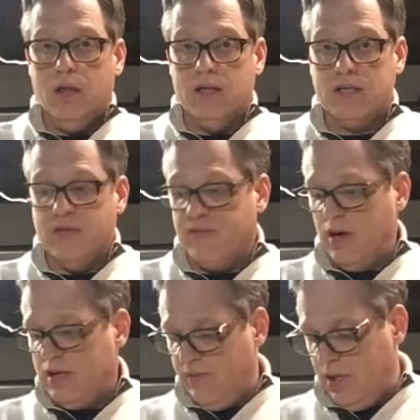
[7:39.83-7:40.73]
this is the
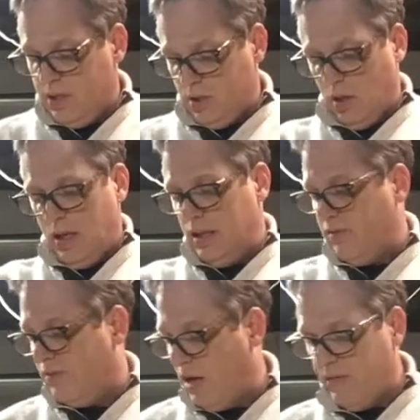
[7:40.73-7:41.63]
front of it, so I'll cut
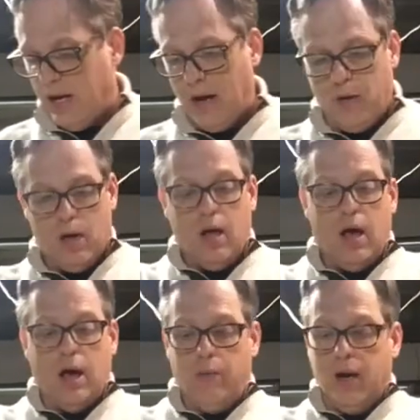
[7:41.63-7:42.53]
the front of it out.
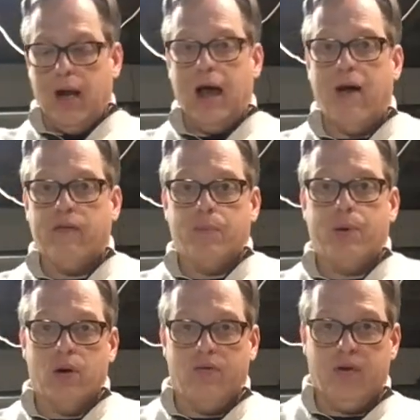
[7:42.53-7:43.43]
I want to have a
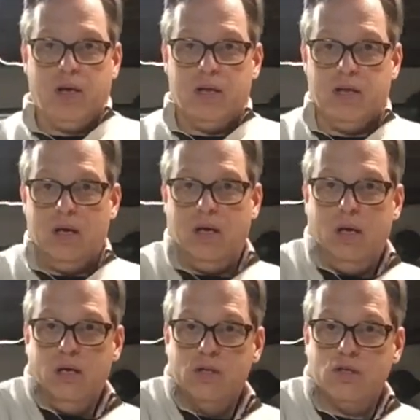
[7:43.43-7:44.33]
perfect
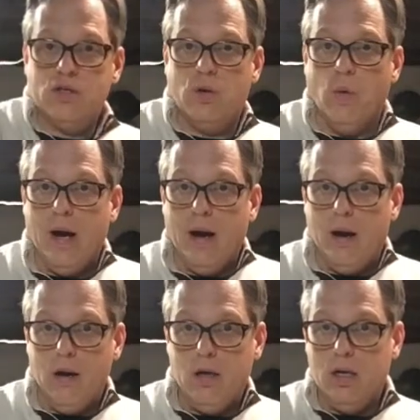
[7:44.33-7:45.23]

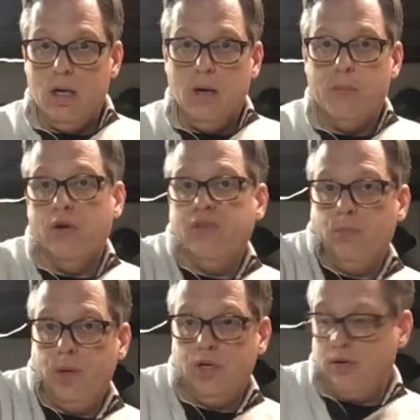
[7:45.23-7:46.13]
square, perfect
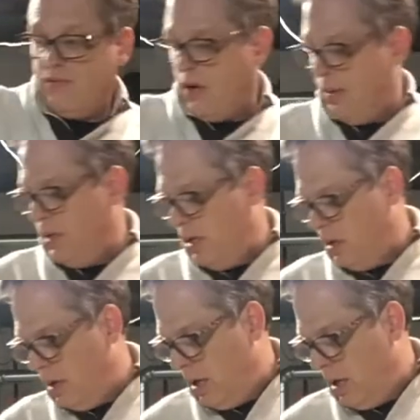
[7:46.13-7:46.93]
picture frame here.